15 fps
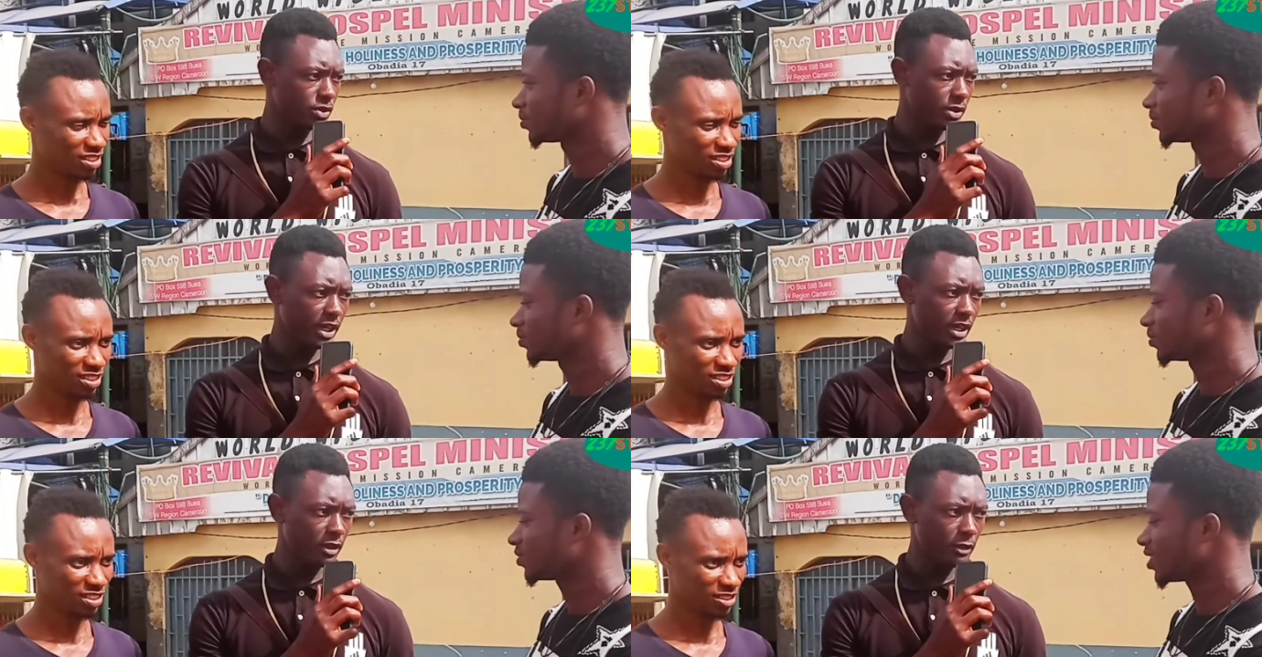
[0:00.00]

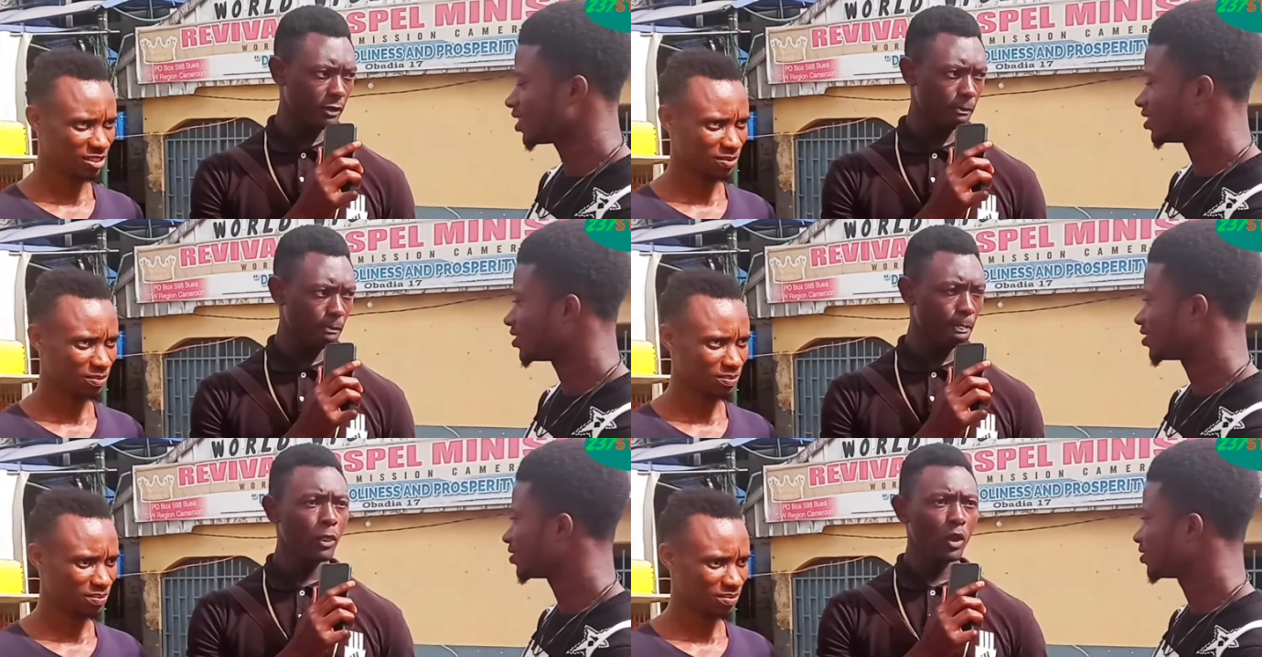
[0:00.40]
Speaker 1: students,
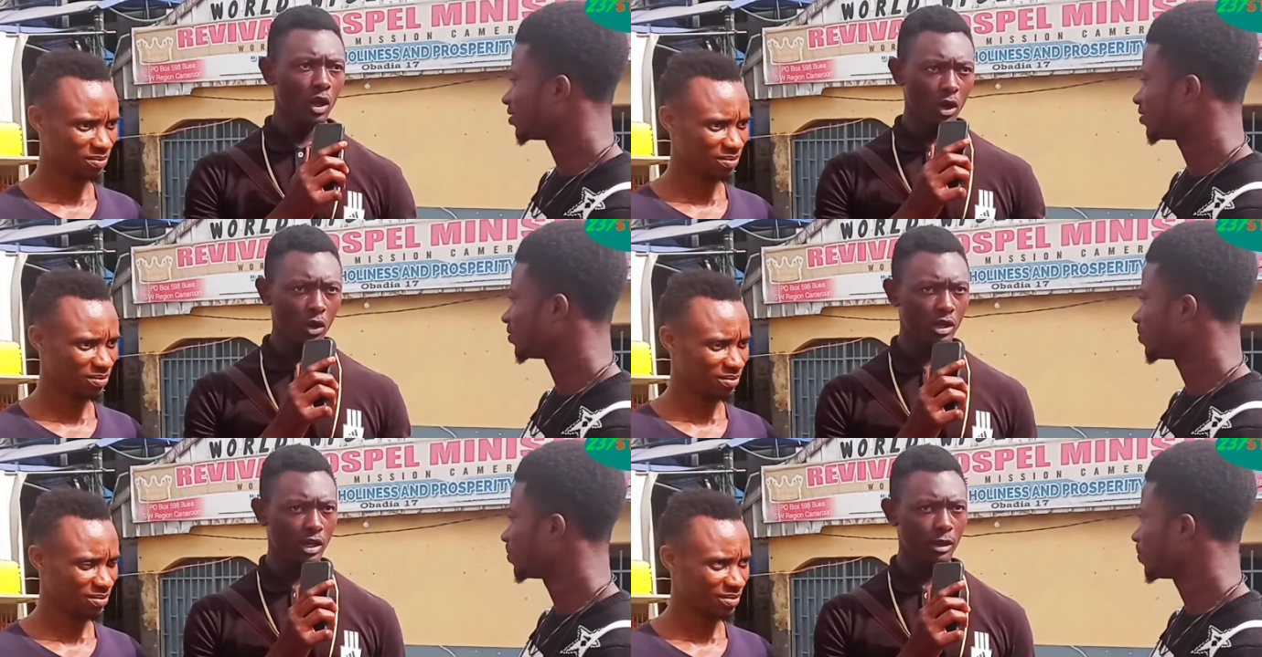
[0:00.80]
right? Yes.
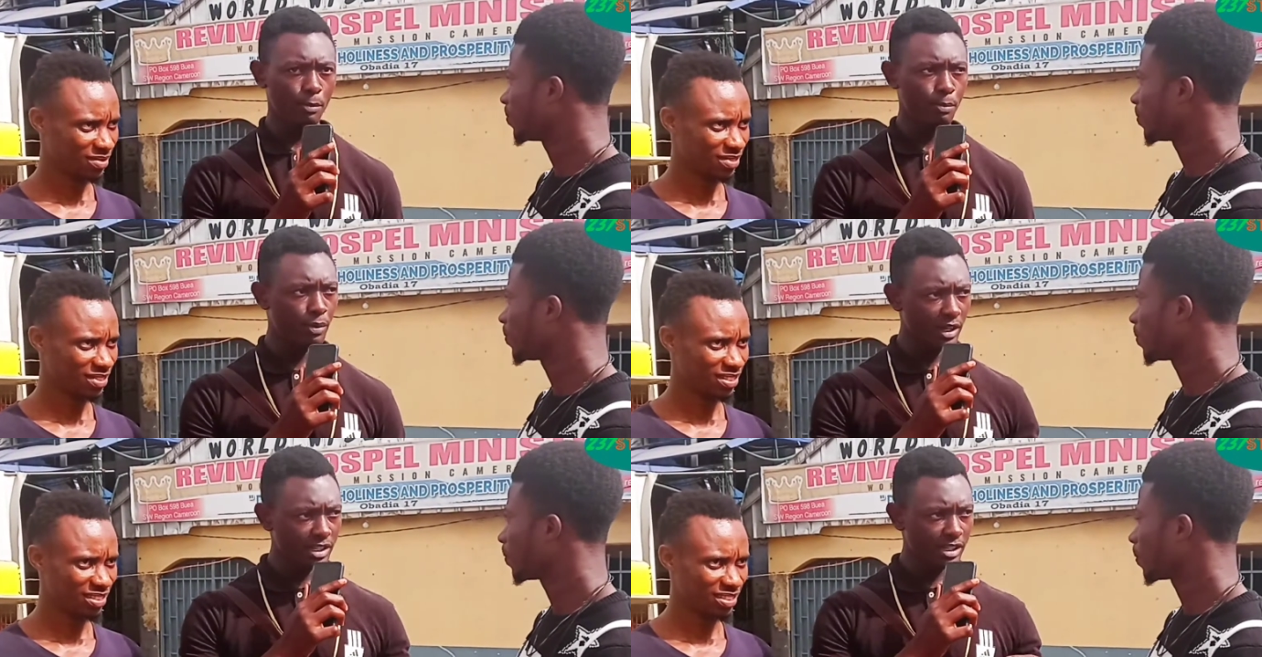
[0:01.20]

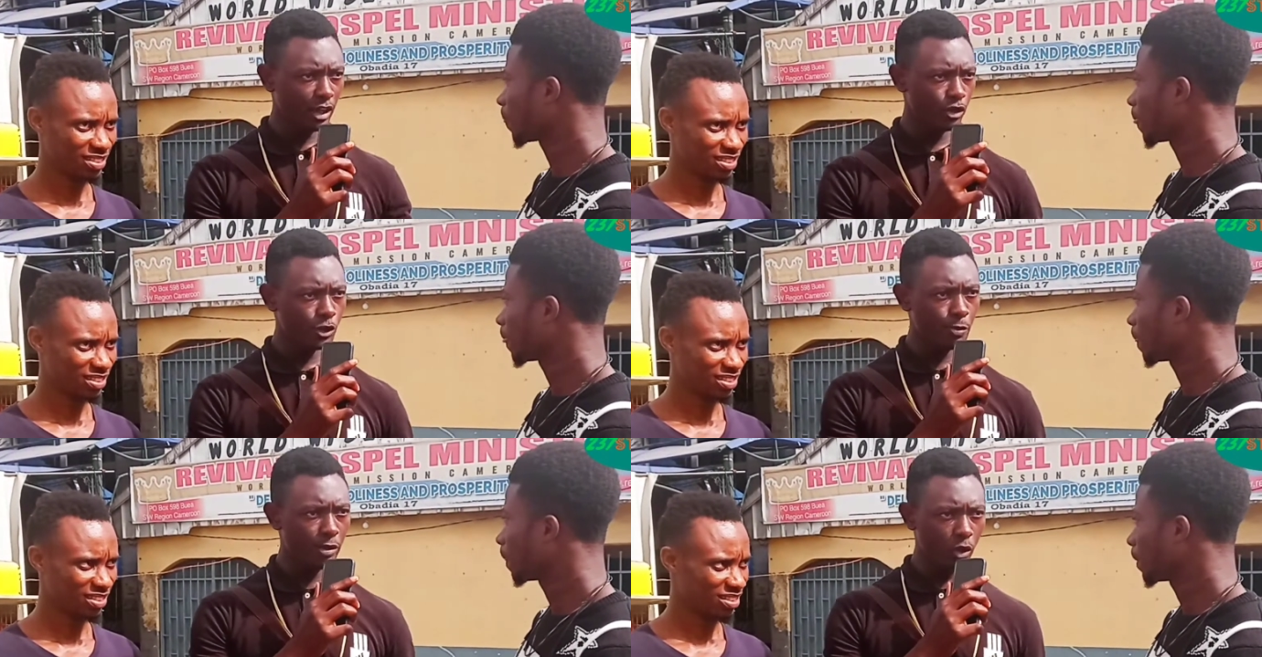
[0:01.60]
Okay,
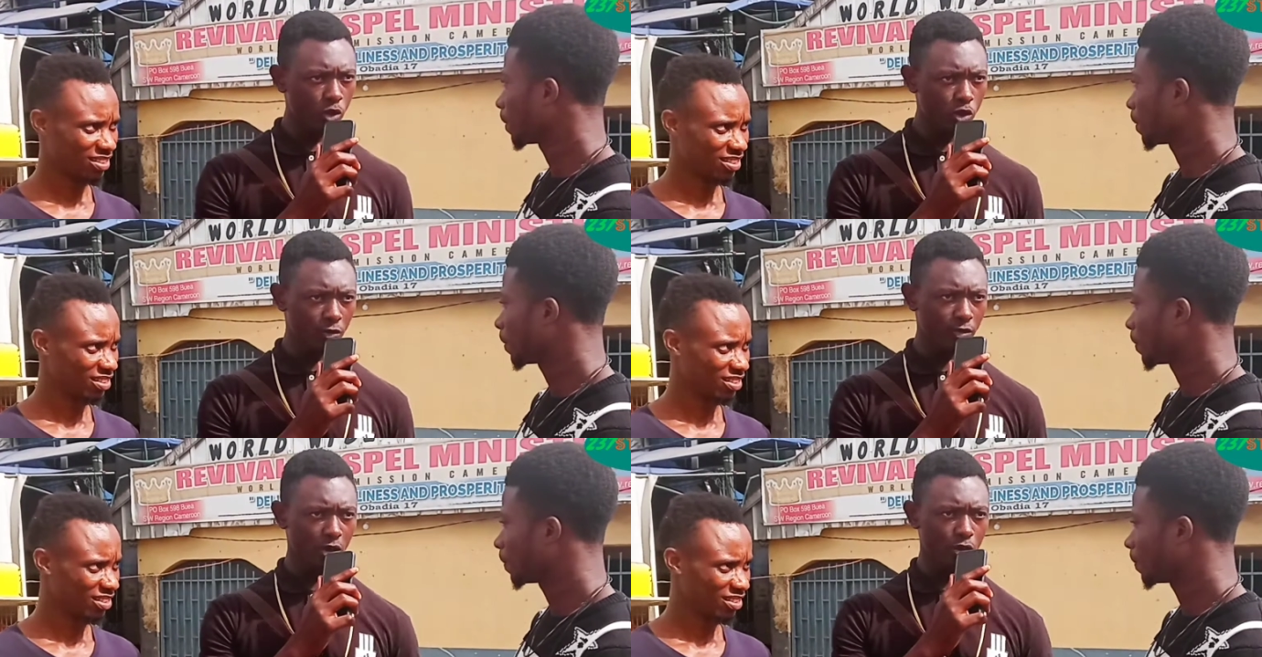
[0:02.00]
please, can you
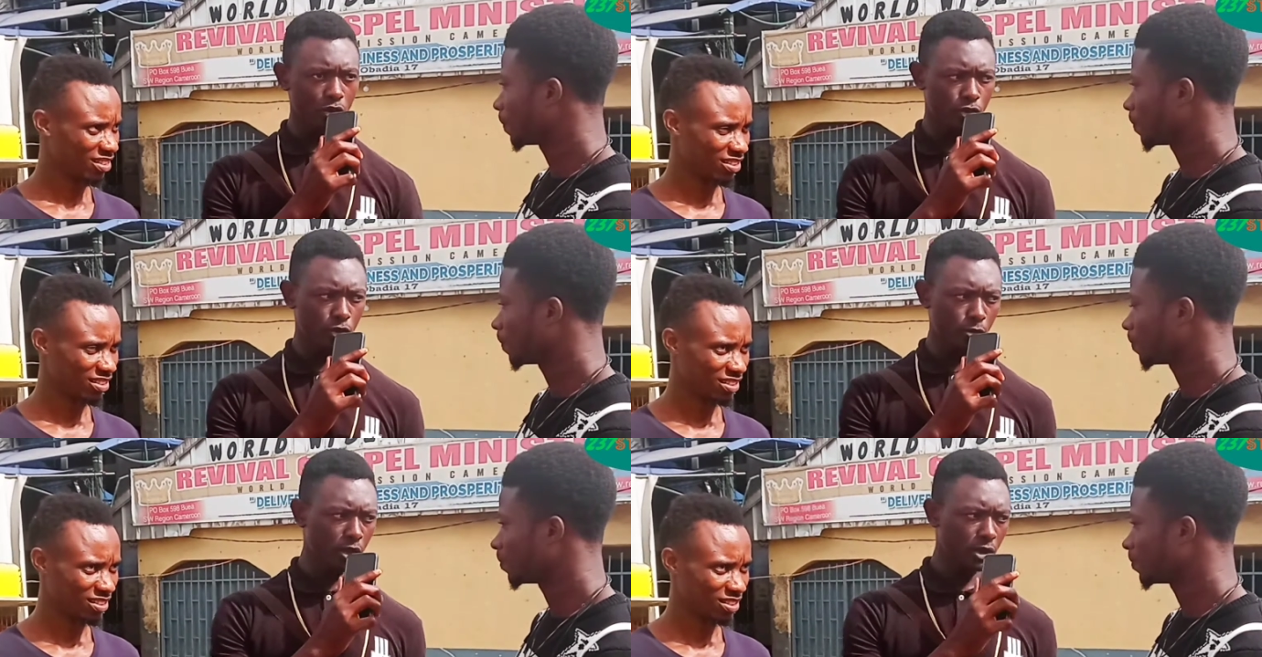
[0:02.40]
spell
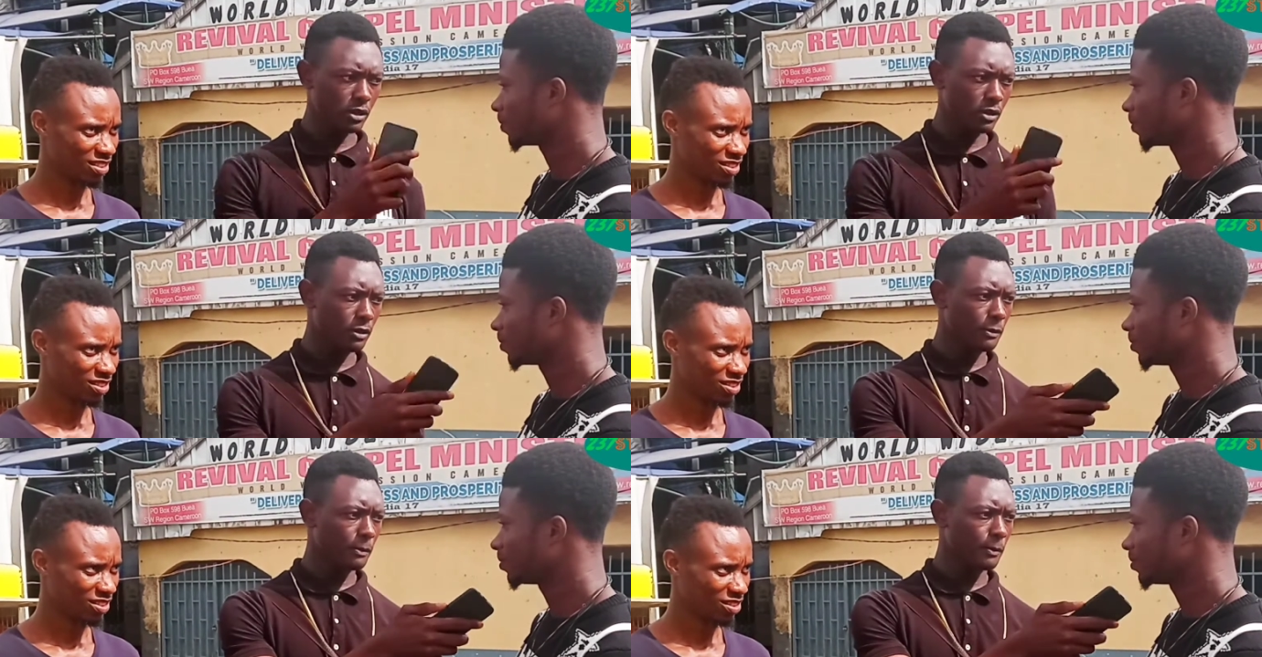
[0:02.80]
esophagus for
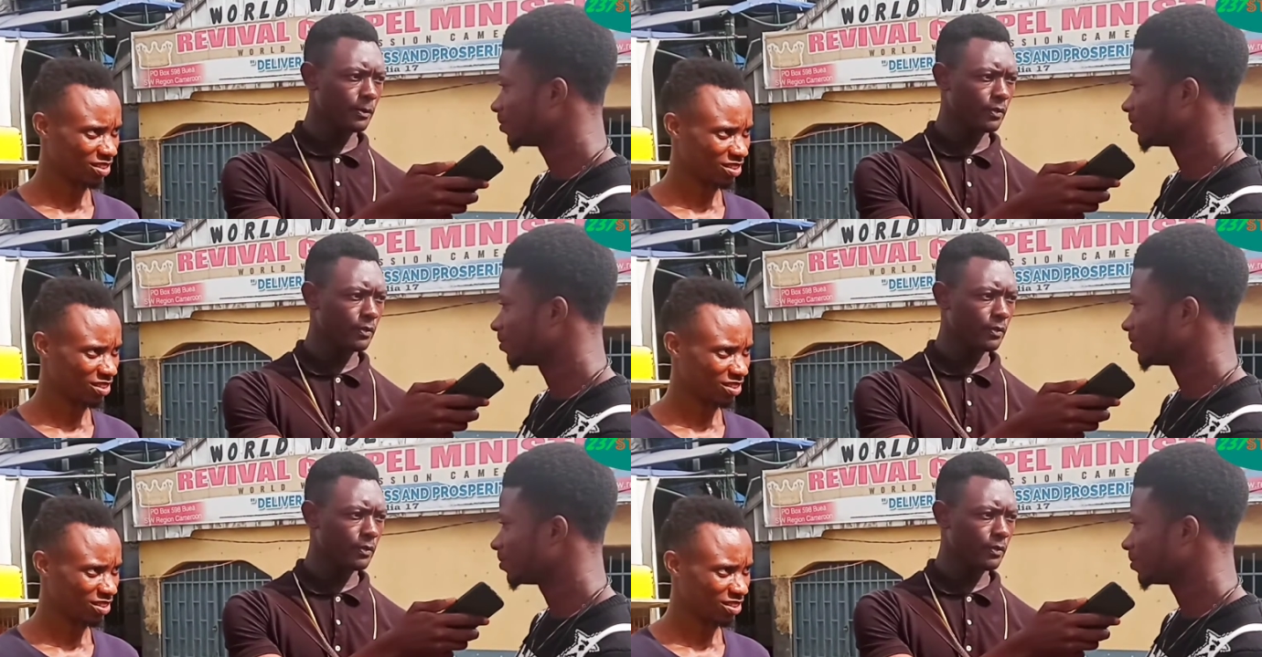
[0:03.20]
me?